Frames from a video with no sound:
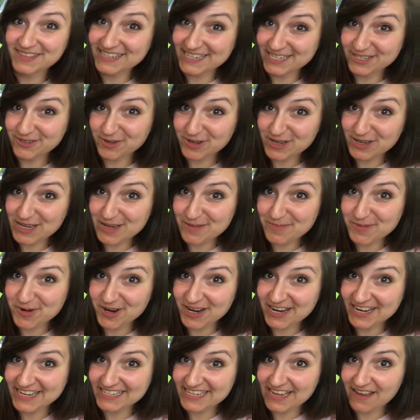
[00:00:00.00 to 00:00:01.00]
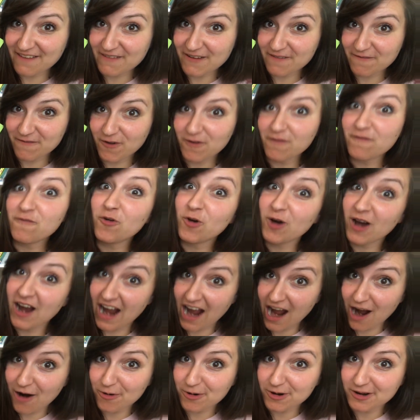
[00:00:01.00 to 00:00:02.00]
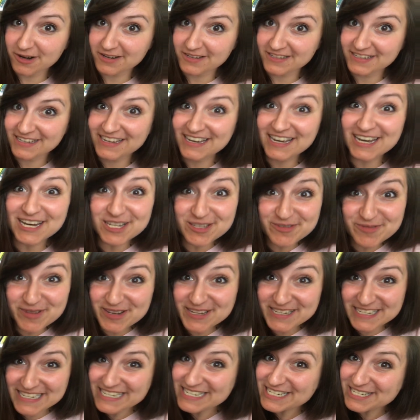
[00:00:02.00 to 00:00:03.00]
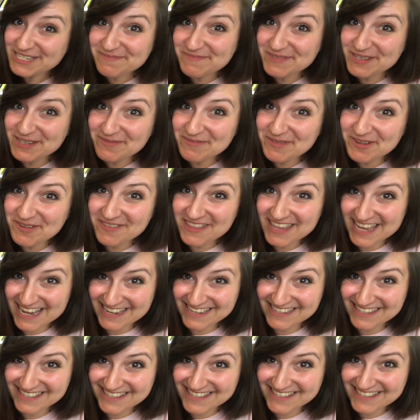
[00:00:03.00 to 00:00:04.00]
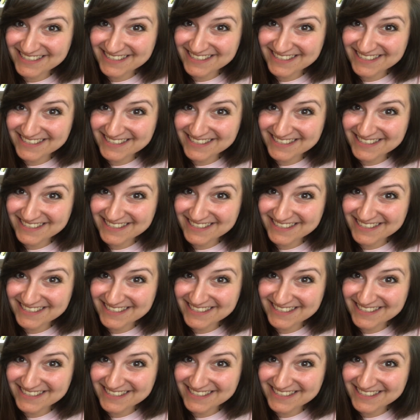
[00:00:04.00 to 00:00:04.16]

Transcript: These will keep your kids having fun for hours, as well as teach them some new things.